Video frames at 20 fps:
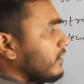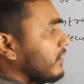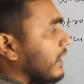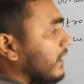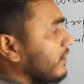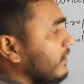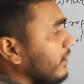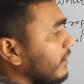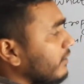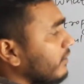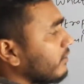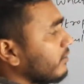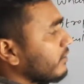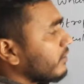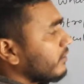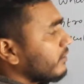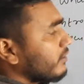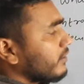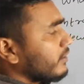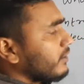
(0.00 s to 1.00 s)
That let us
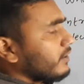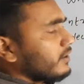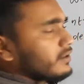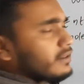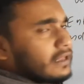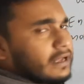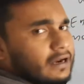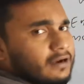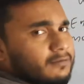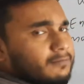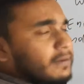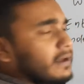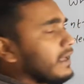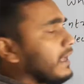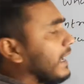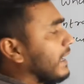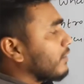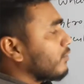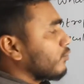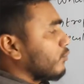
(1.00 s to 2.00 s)
consider that by
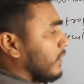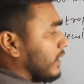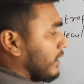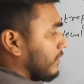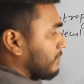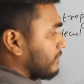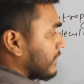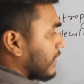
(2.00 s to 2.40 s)
S1.